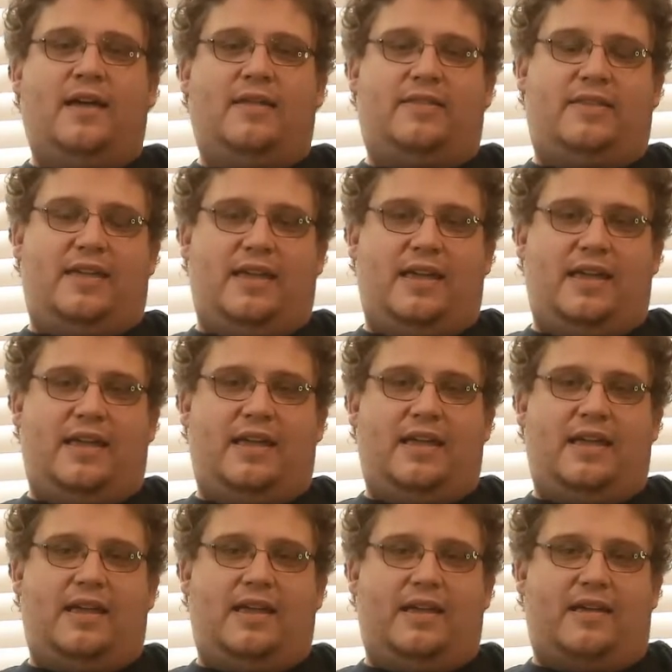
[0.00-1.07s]

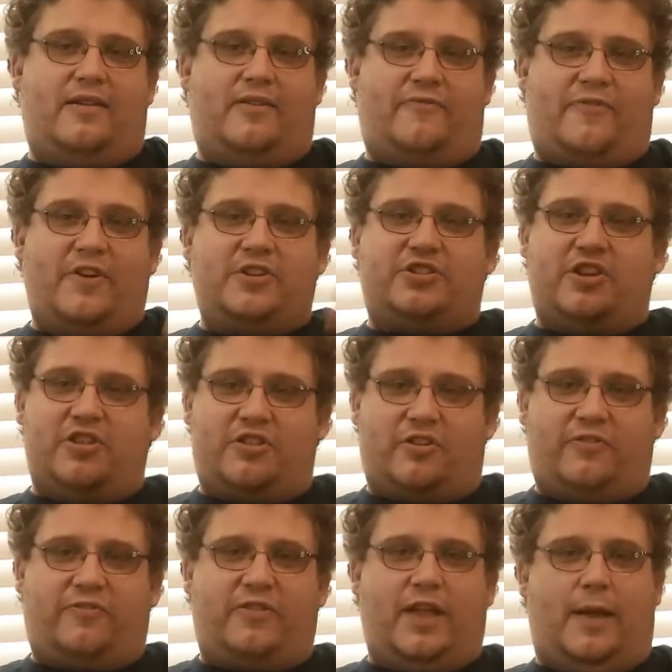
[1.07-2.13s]
the functions
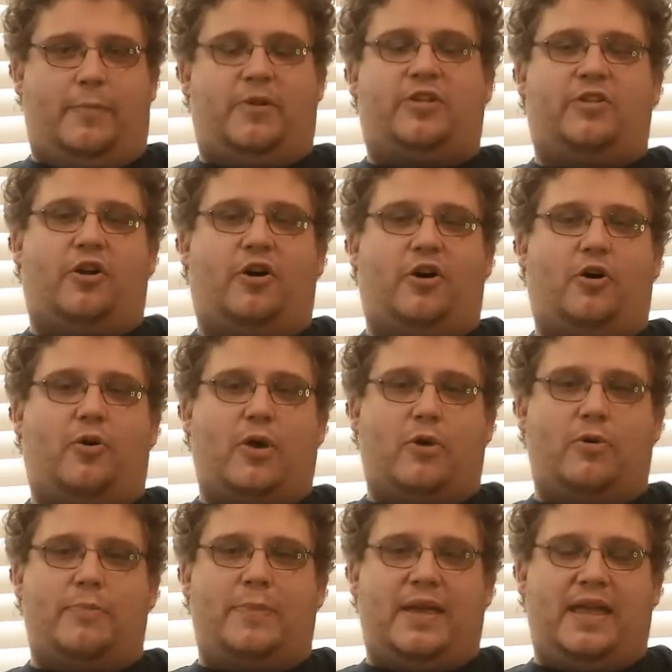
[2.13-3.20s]
are flipped. So it
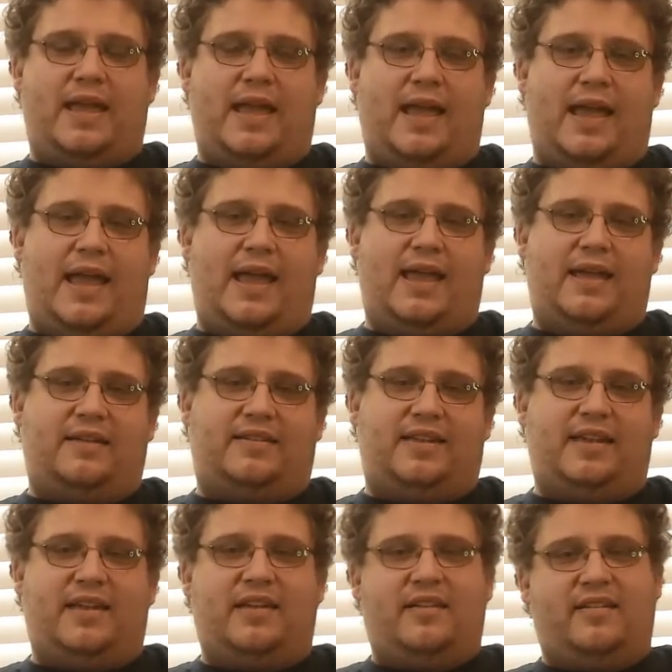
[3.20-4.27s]
would be a
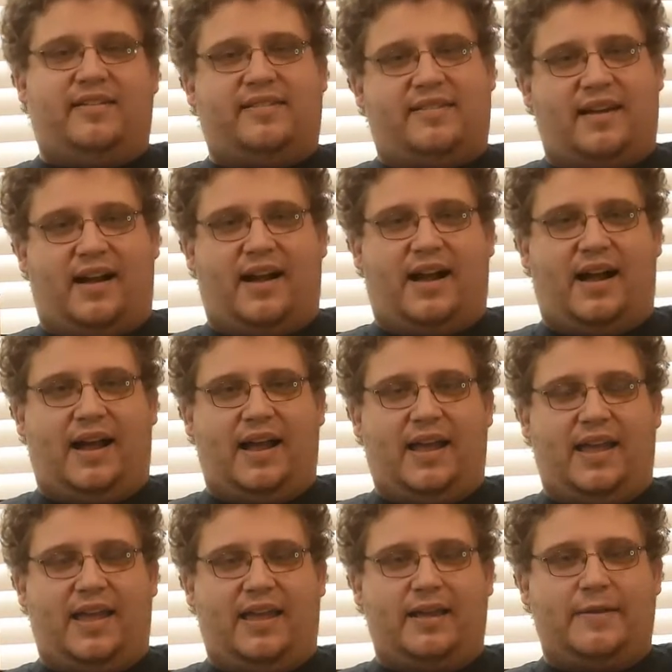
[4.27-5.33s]
T,
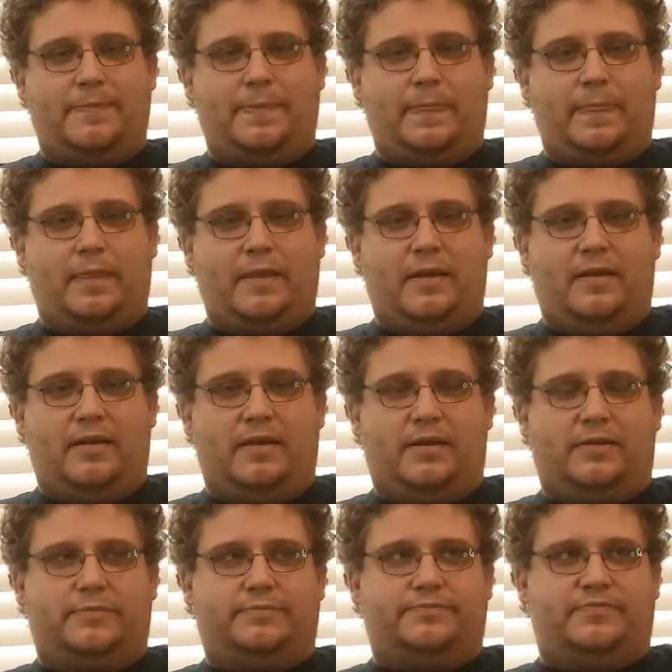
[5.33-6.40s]
Psi,
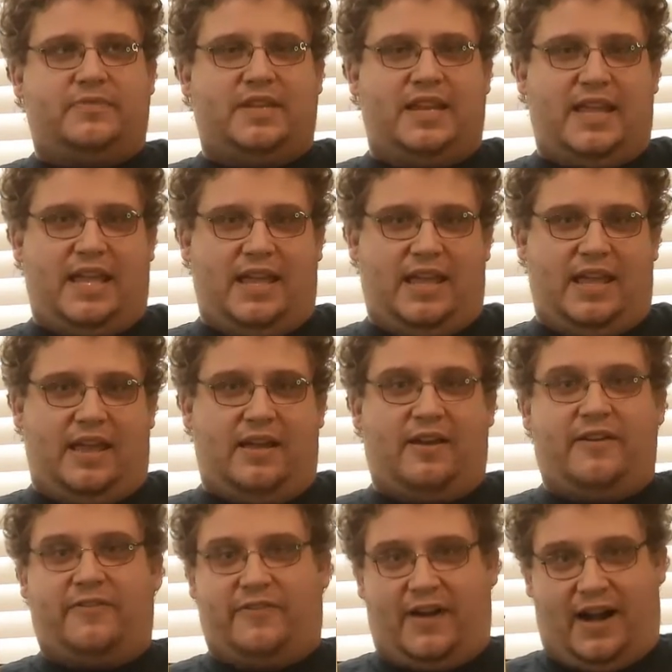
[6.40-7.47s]
Ni,
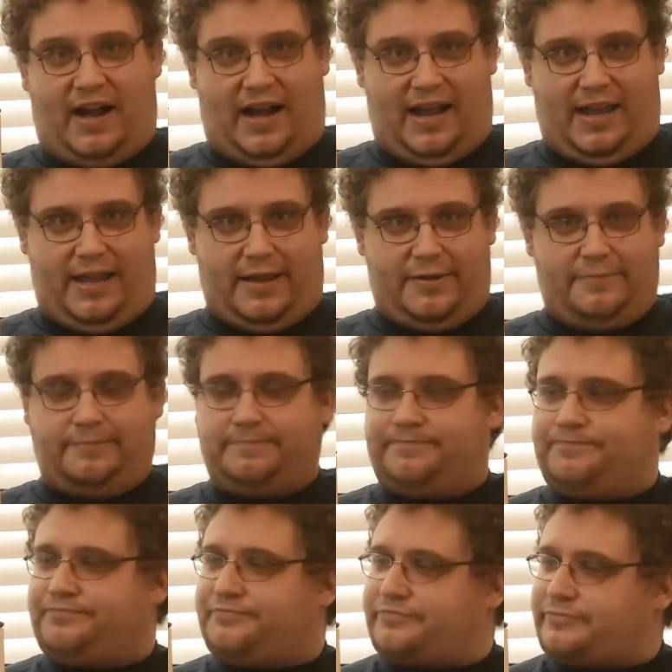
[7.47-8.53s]
Phi,
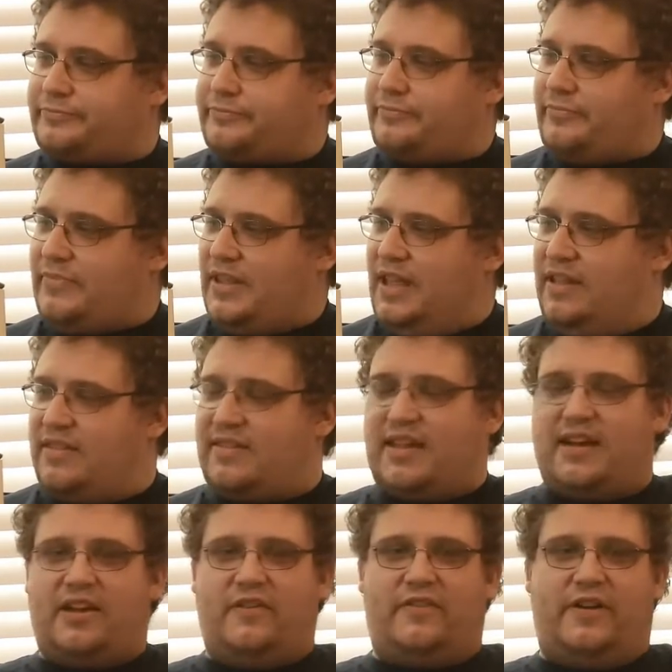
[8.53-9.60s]

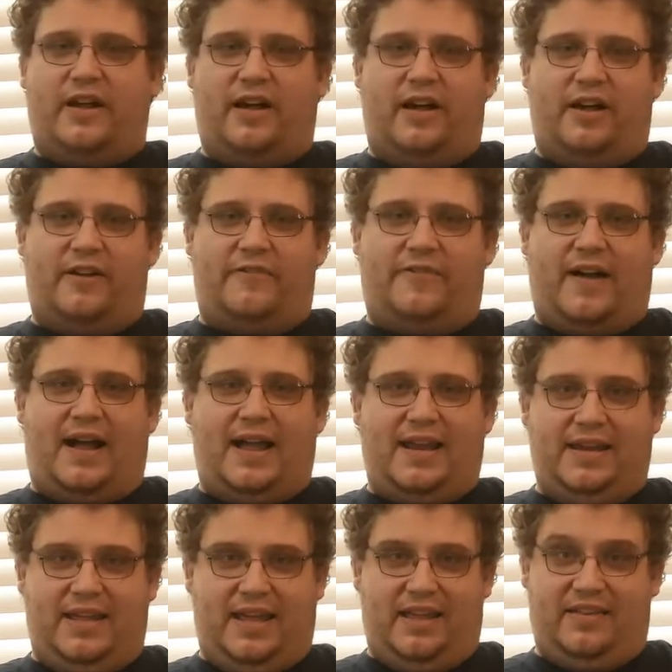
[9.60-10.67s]
instead of a Phi,
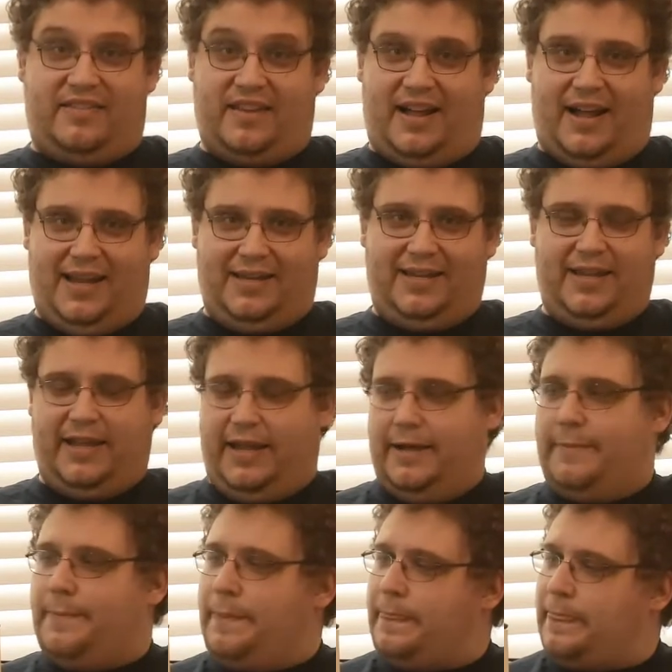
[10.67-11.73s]
Ni, Psi, T.
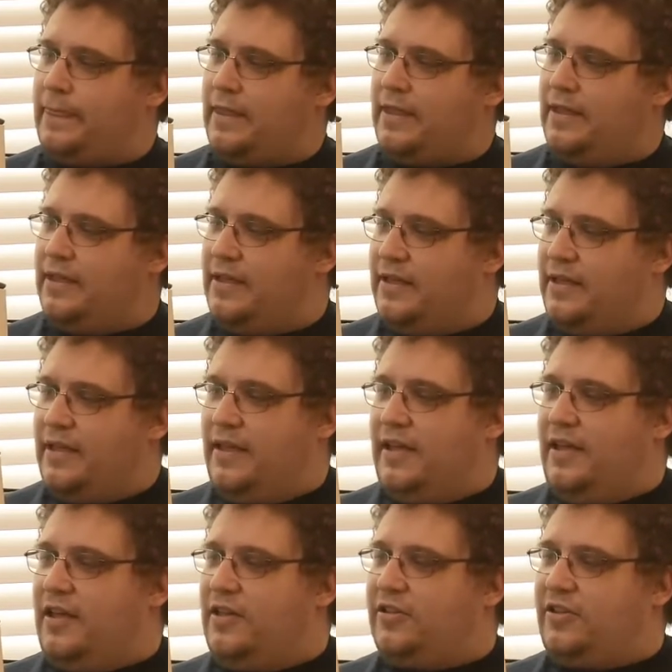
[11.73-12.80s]

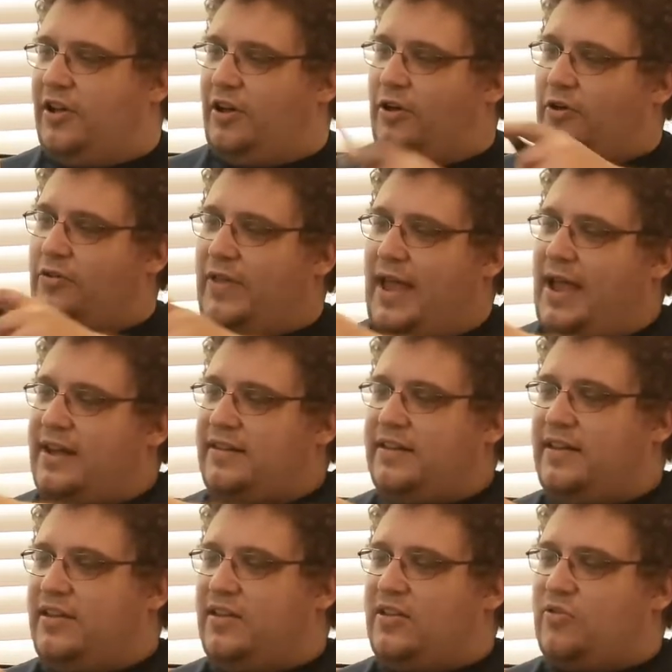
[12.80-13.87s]
So that
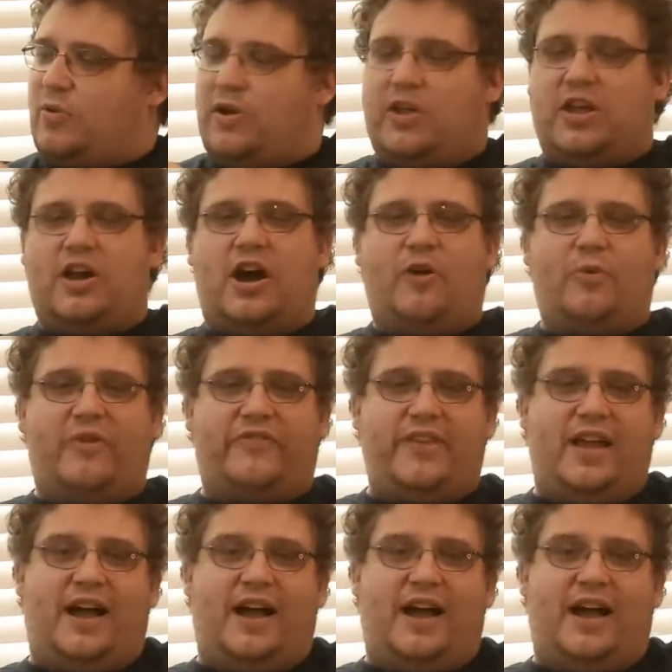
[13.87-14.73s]
is what you got with the